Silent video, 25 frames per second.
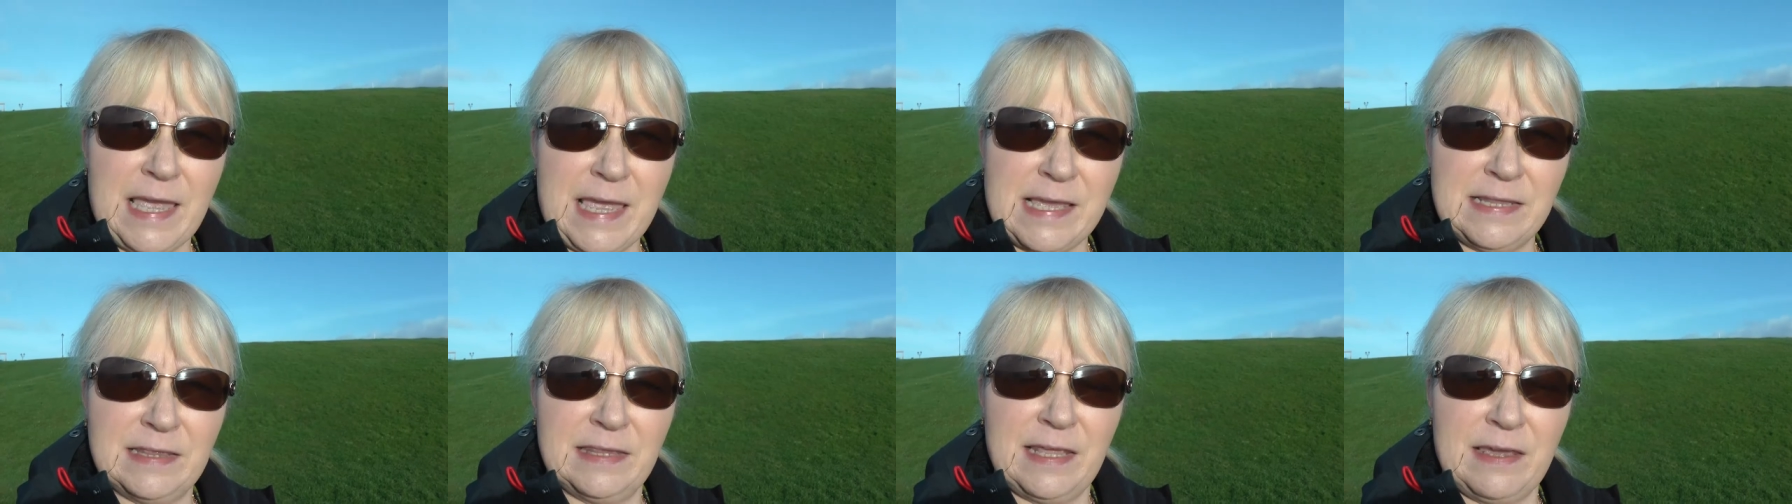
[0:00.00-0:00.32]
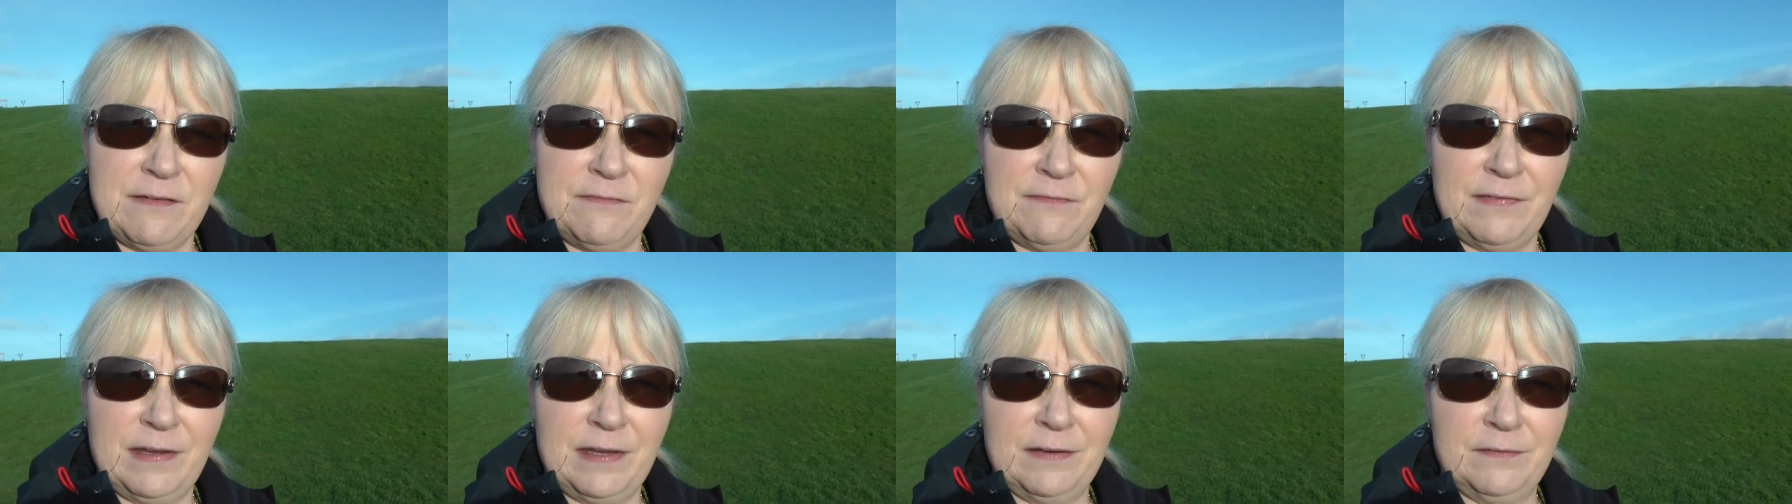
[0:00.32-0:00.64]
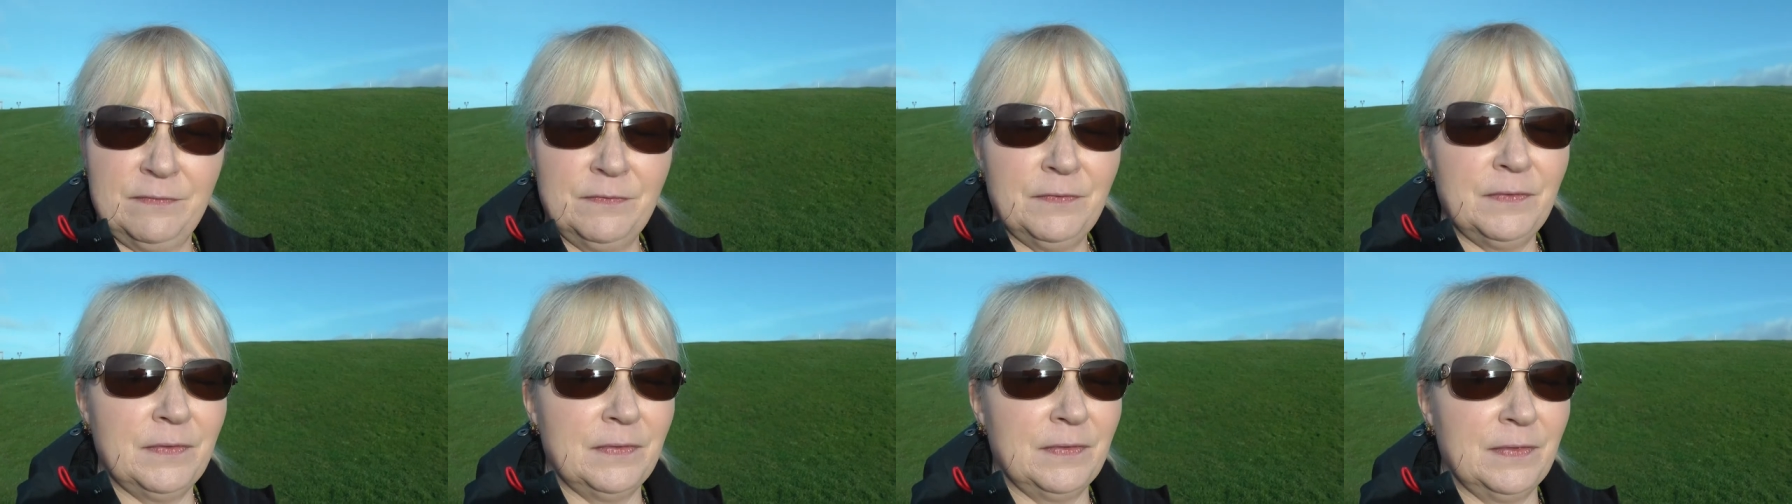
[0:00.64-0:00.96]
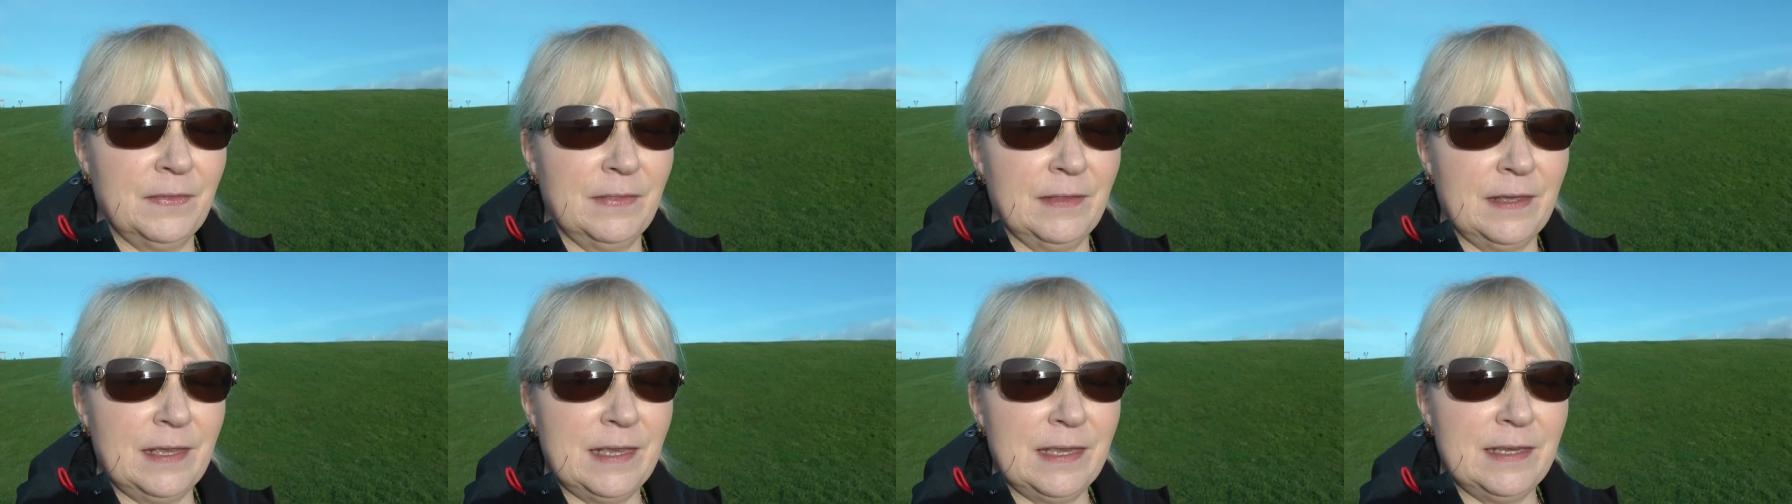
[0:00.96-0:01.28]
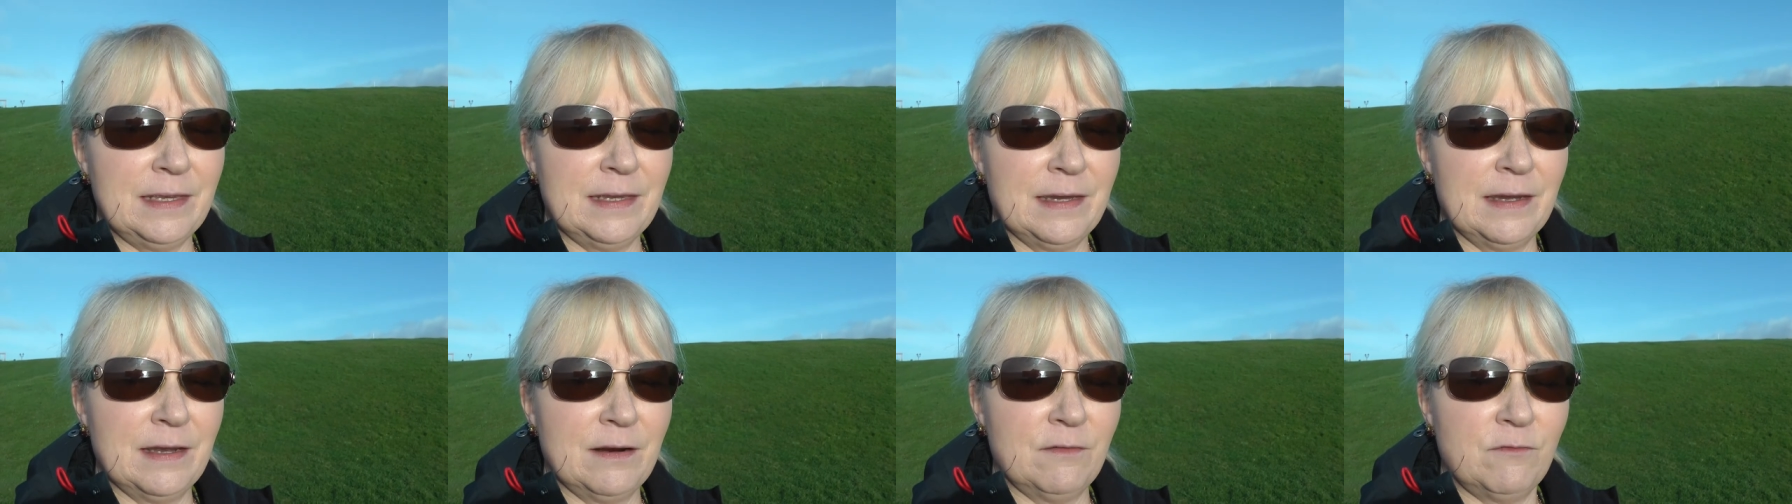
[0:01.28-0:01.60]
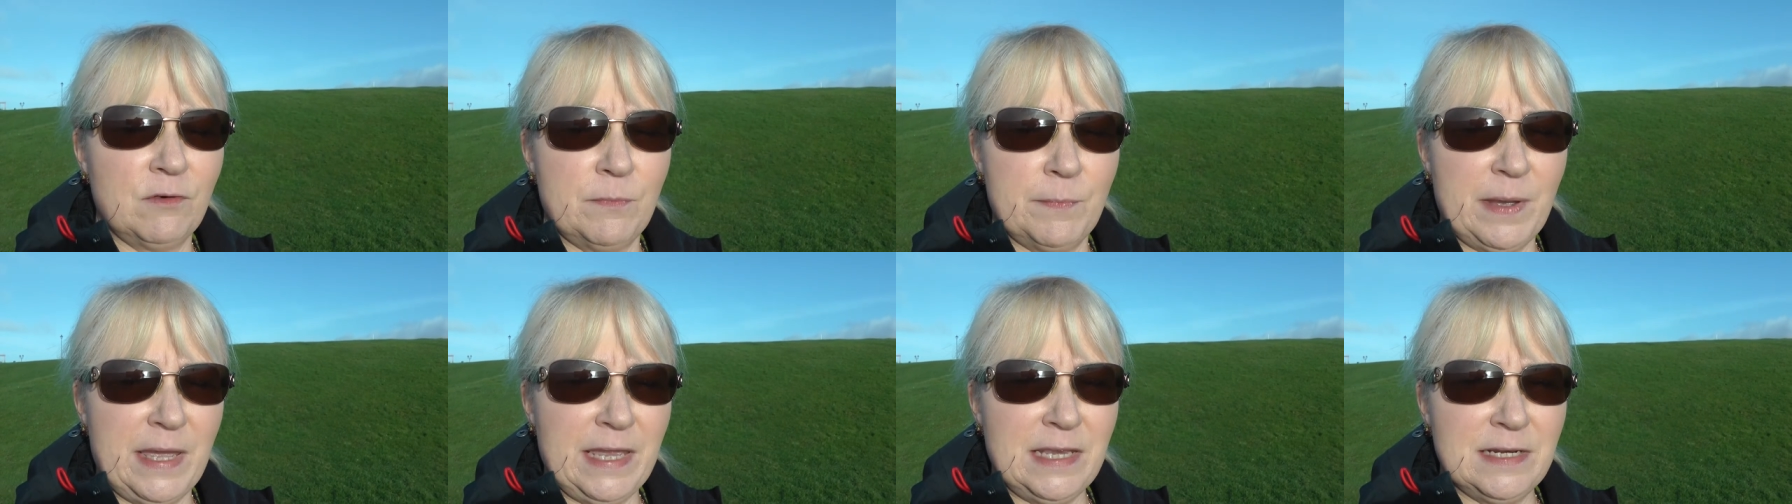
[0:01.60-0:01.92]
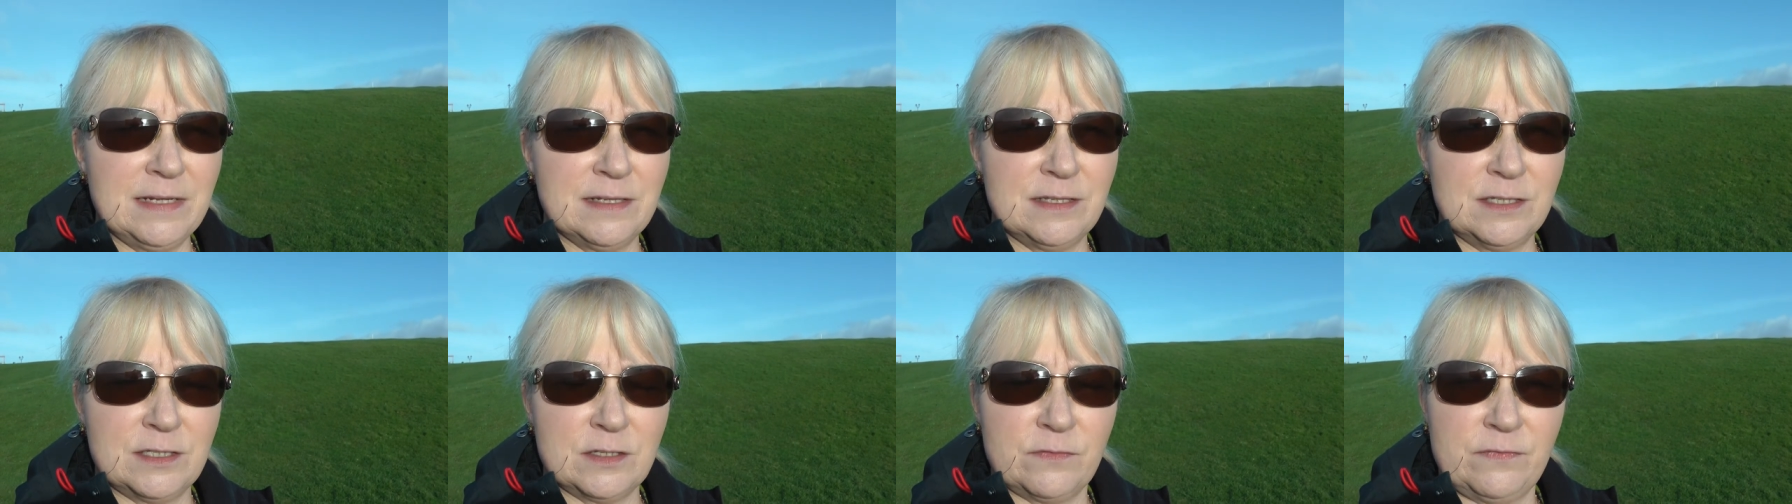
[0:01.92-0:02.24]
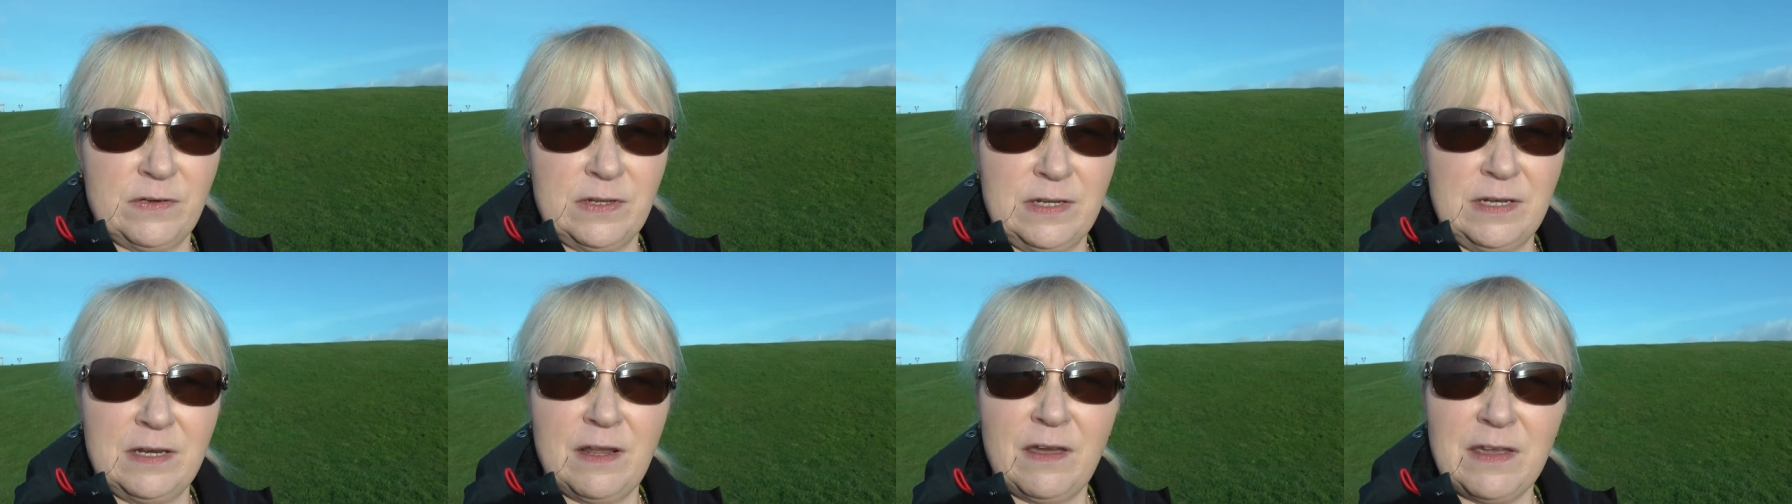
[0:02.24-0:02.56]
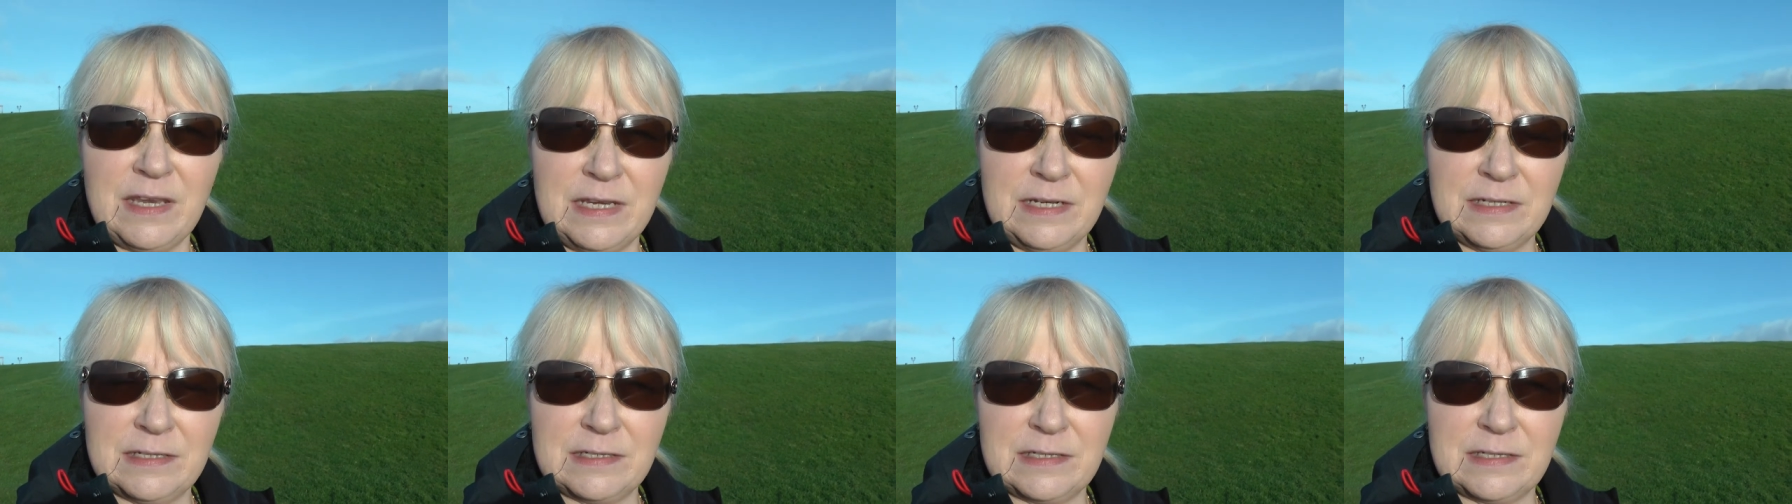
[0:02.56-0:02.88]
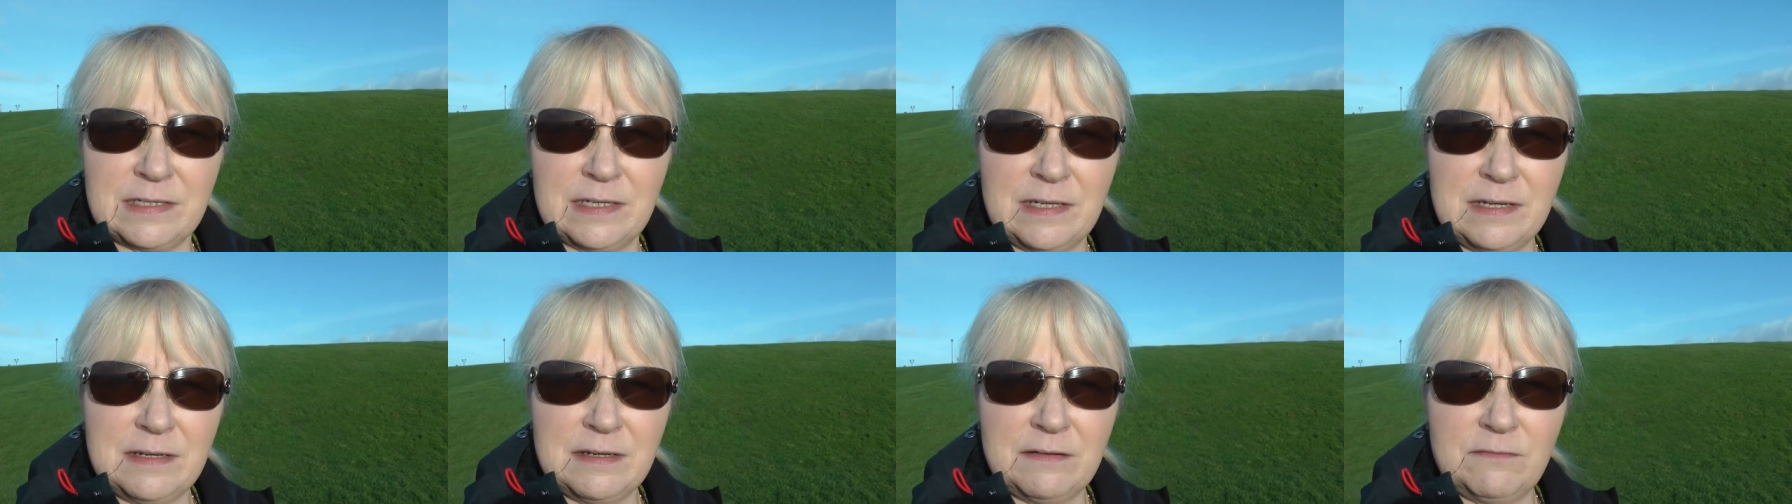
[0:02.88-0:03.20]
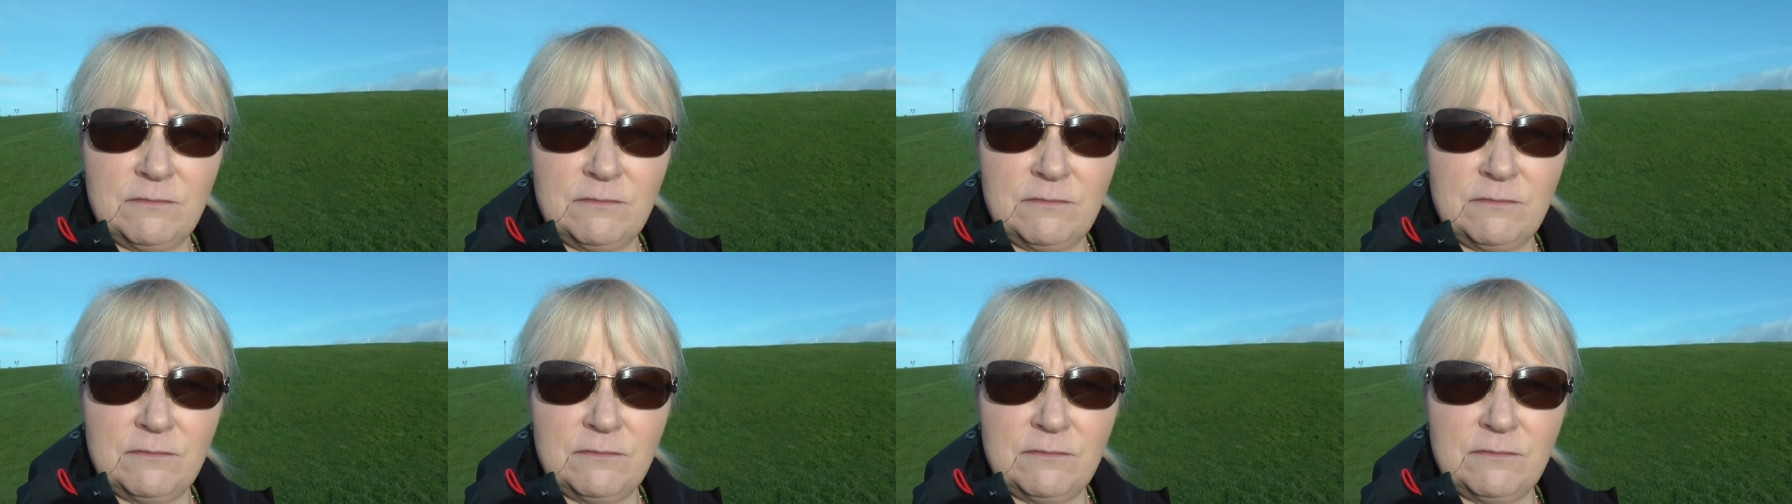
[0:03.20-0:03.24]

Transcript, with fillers: Head they found the remains of a knight,